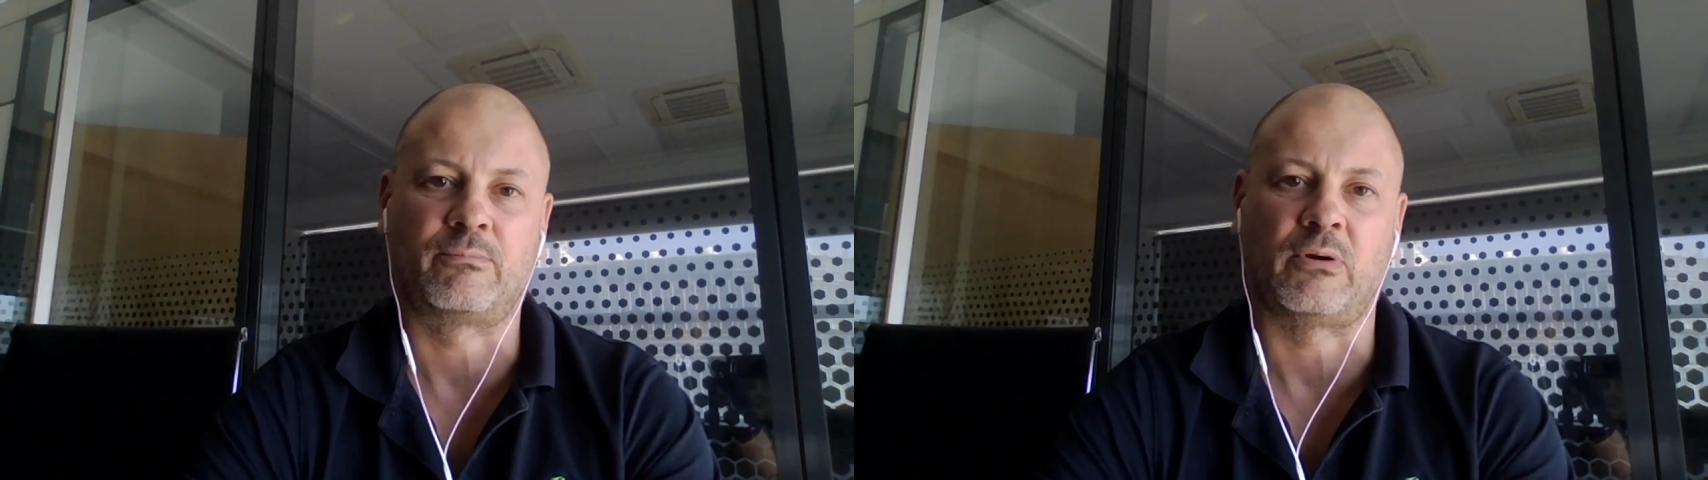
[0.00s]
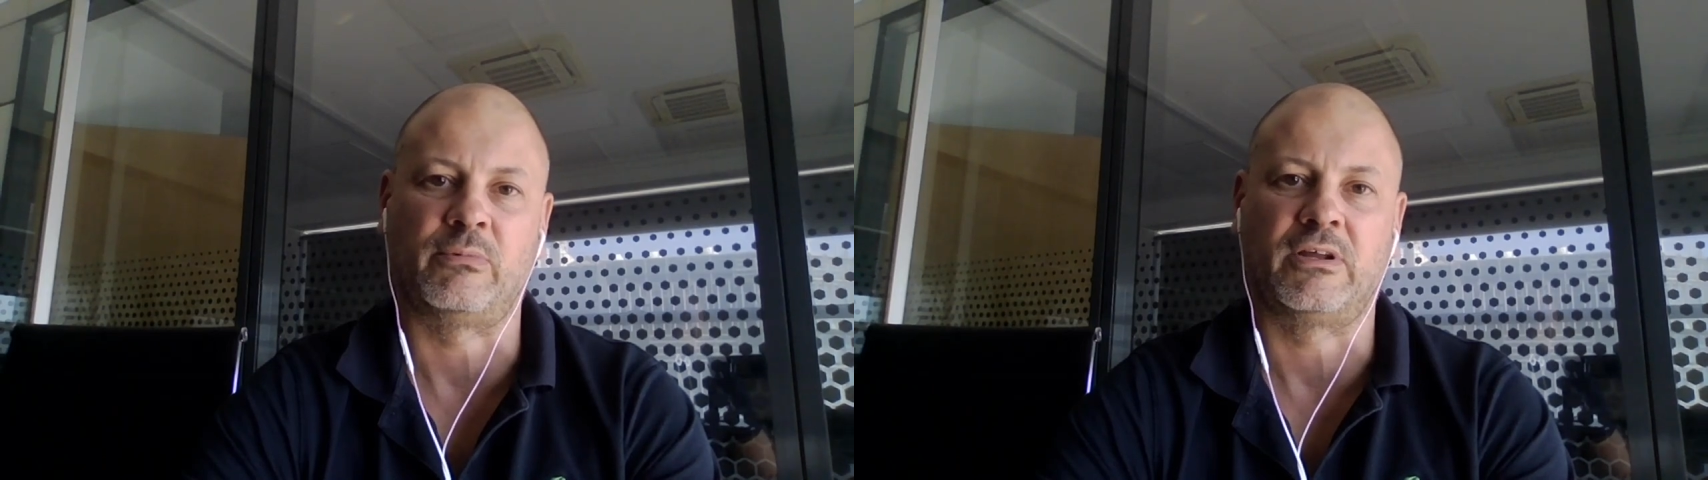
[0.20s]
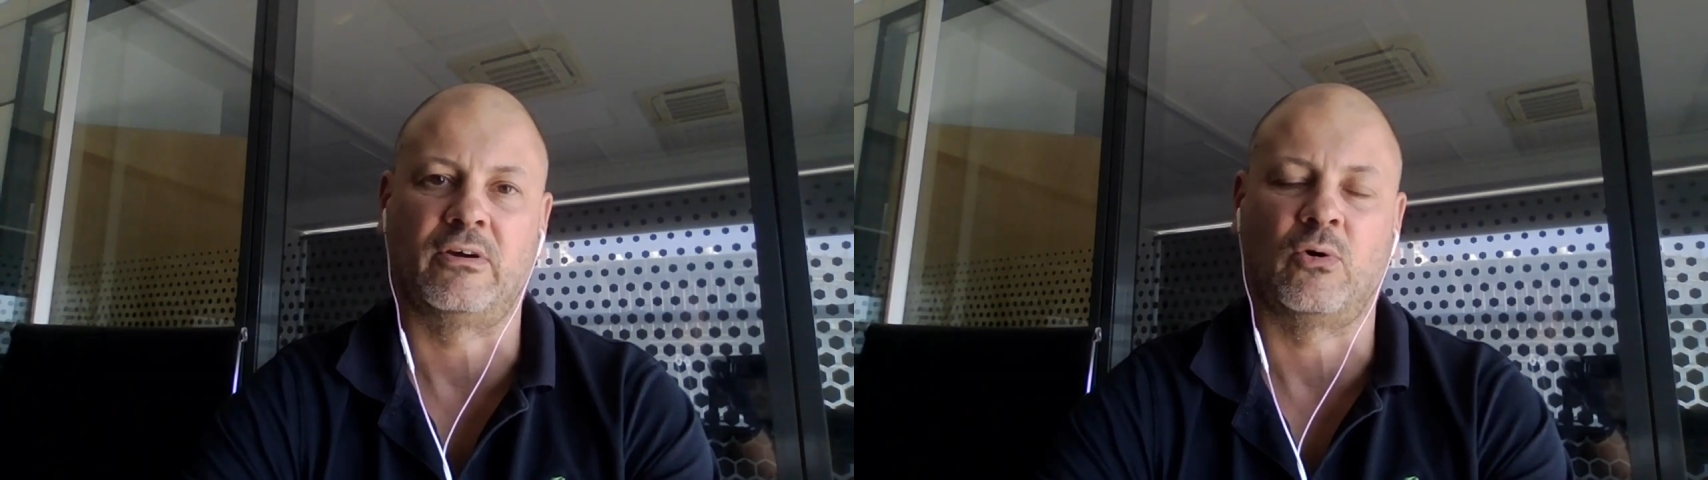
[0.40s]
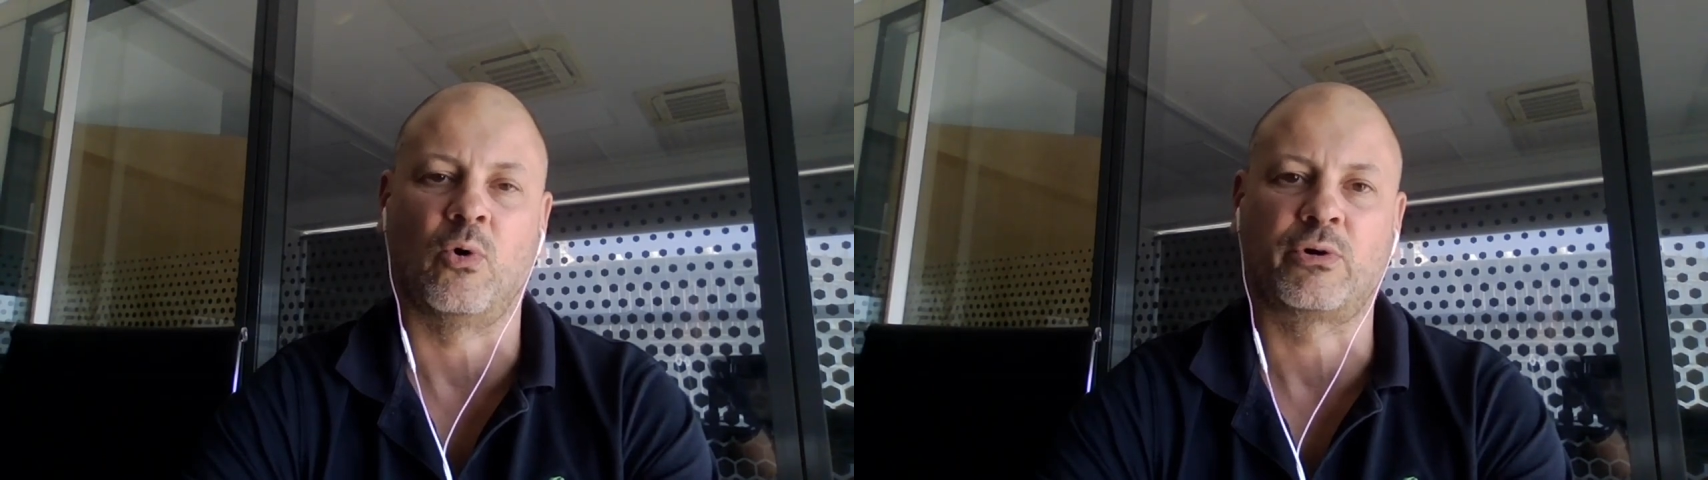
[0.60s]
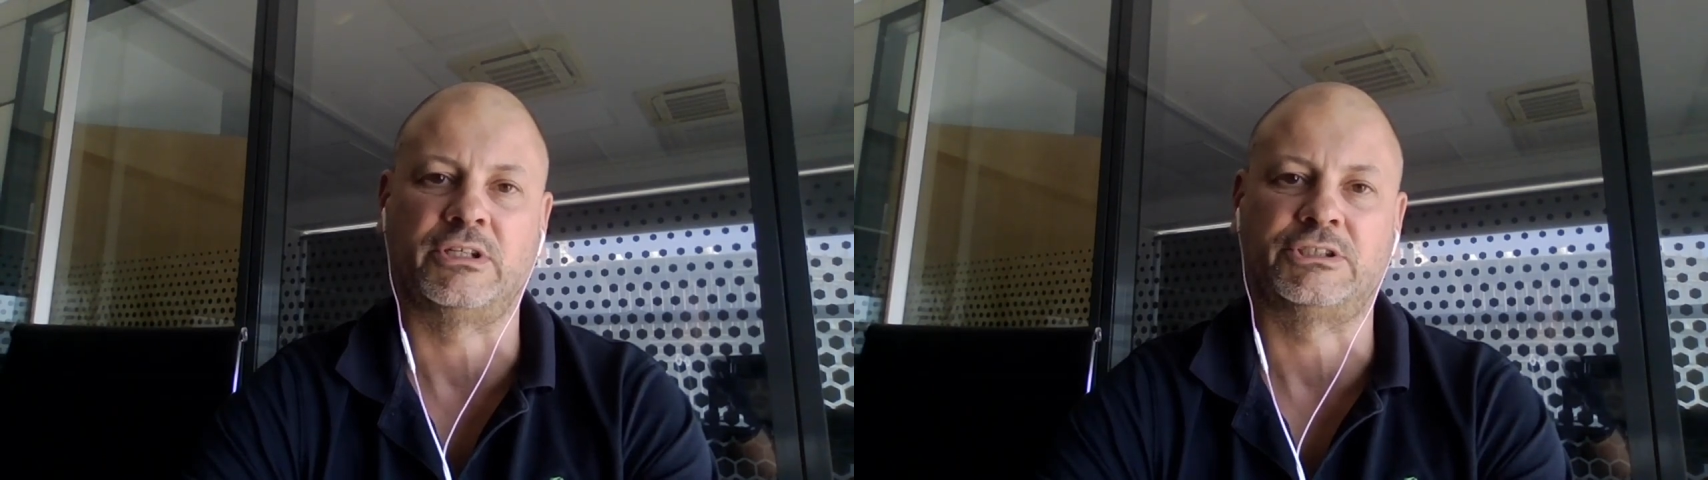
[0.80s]
a probably a
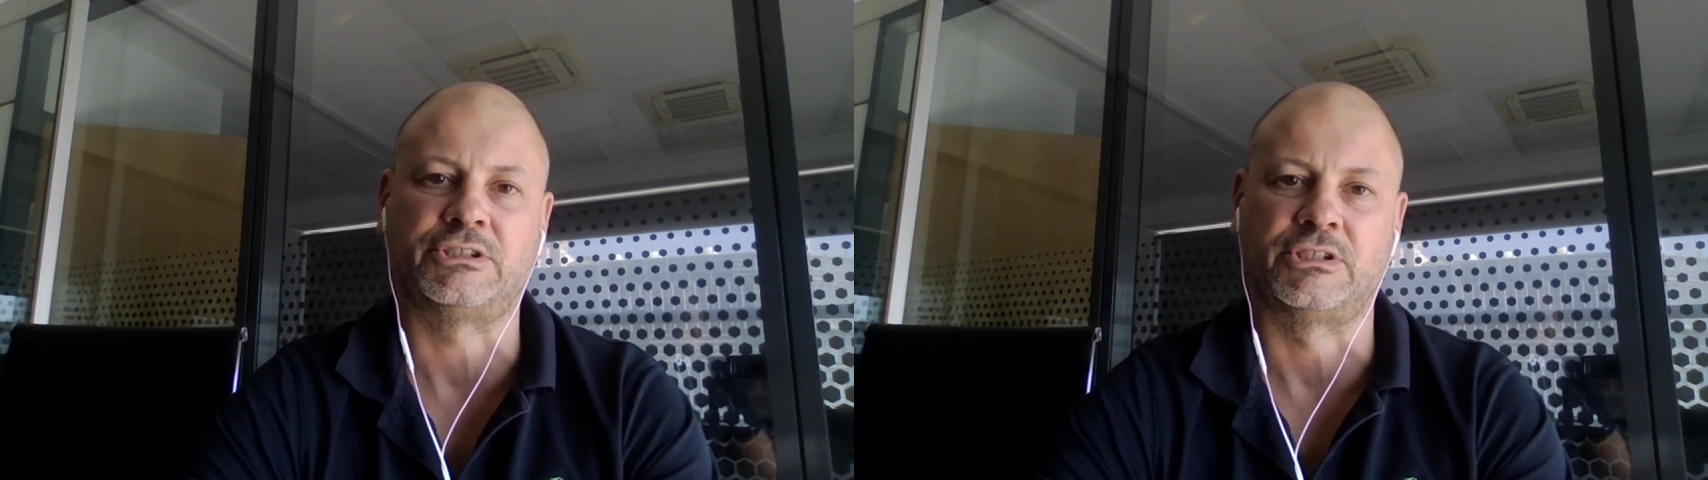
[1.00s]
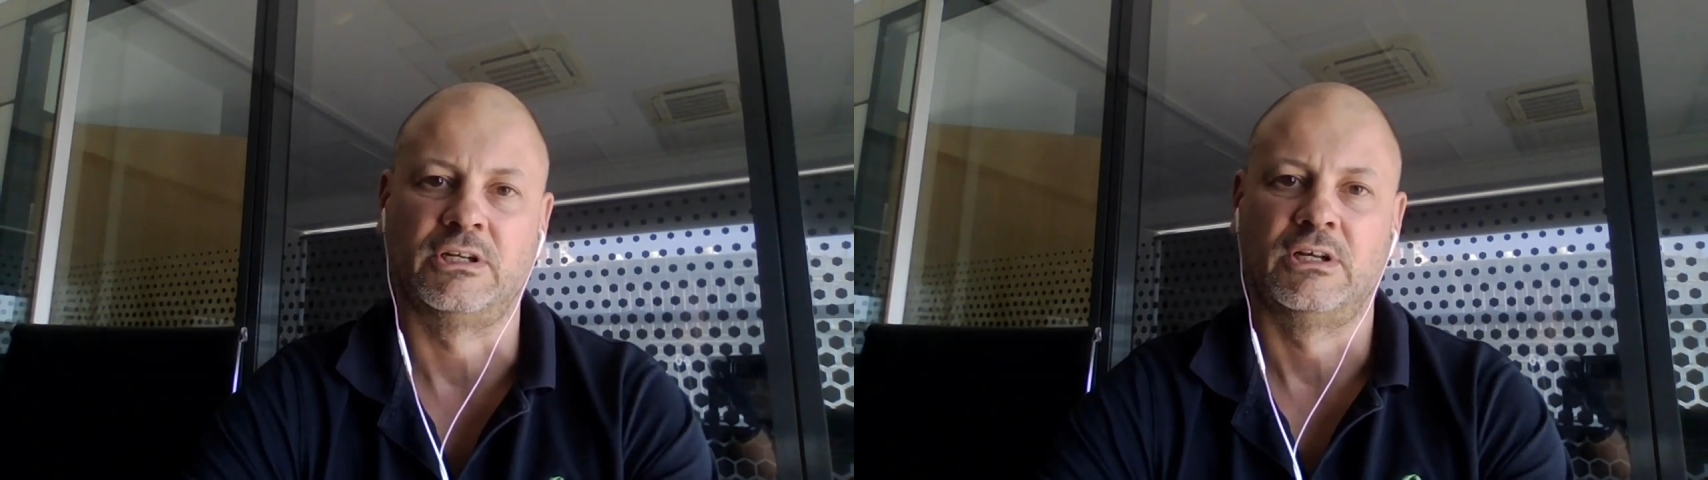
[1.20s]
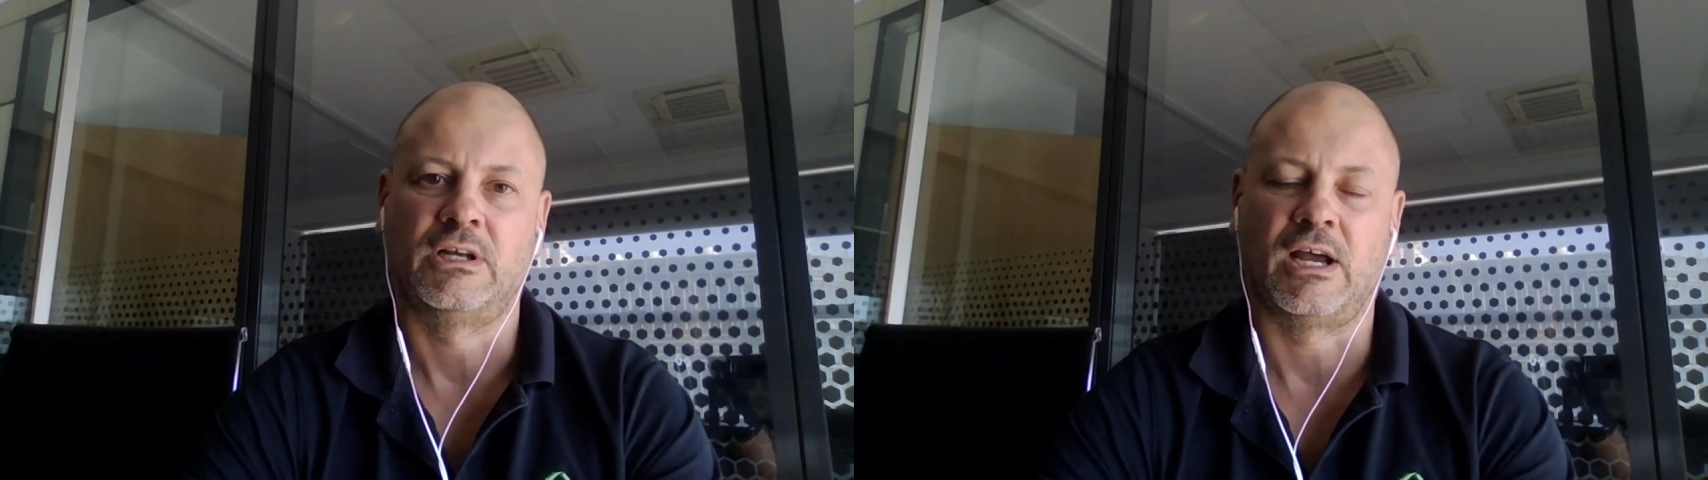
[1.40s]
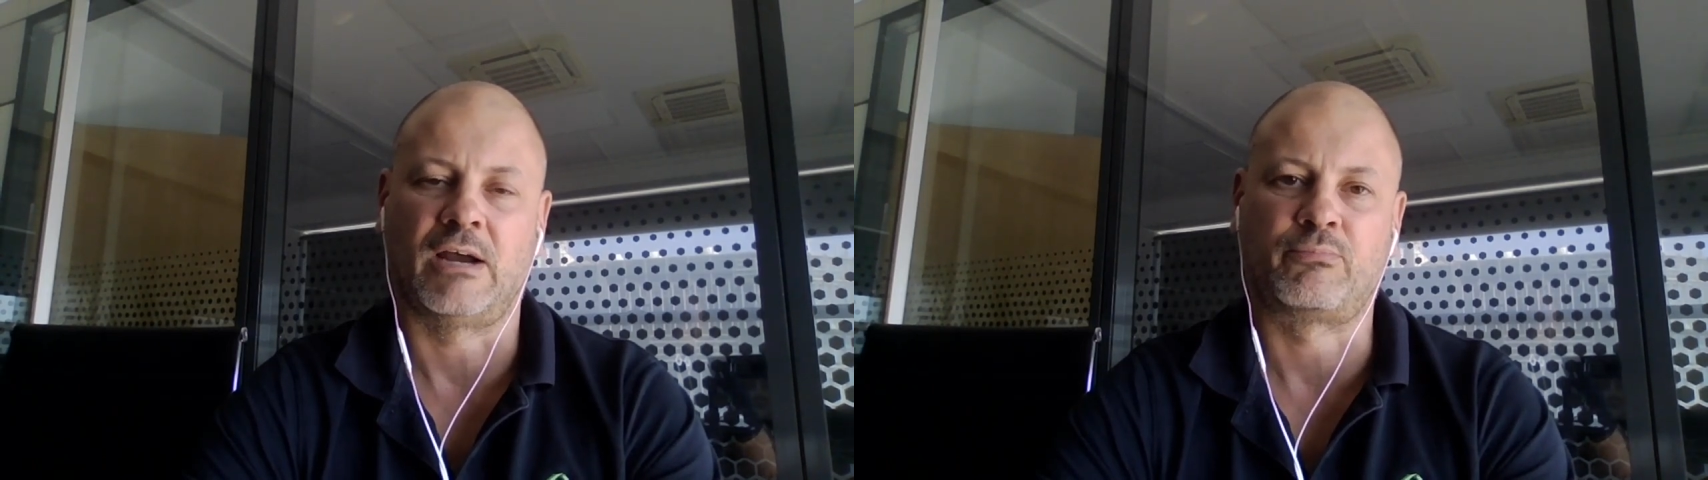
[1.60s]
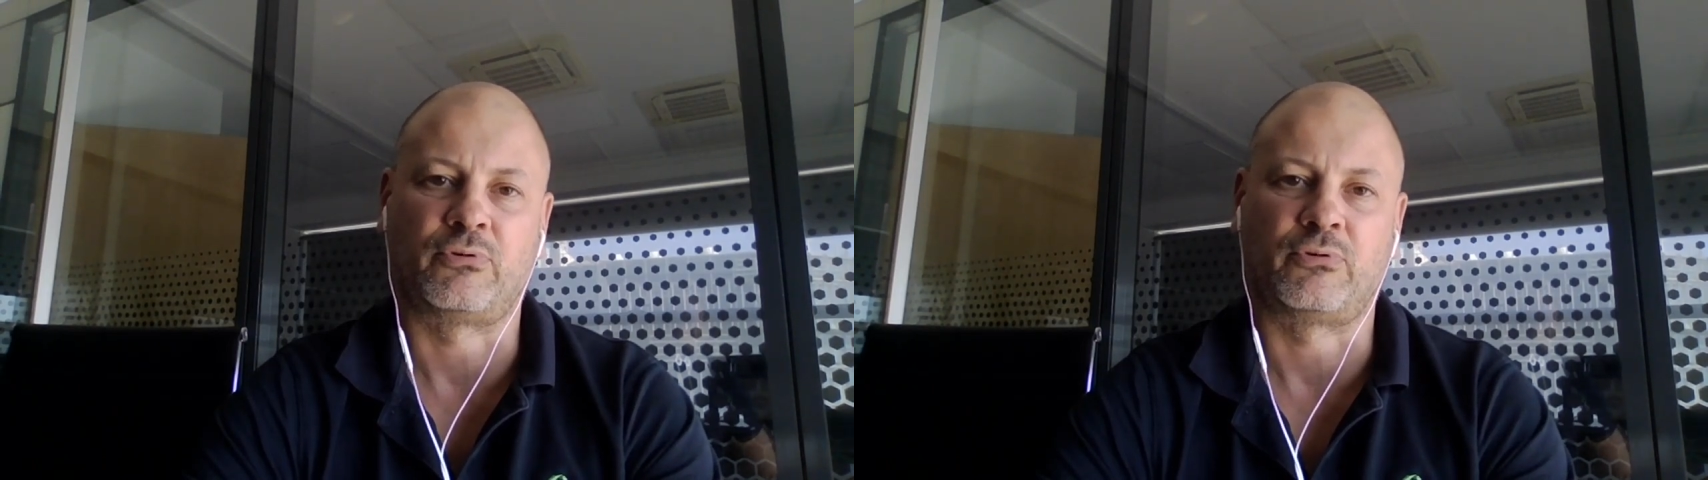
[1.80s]
hawkish uh,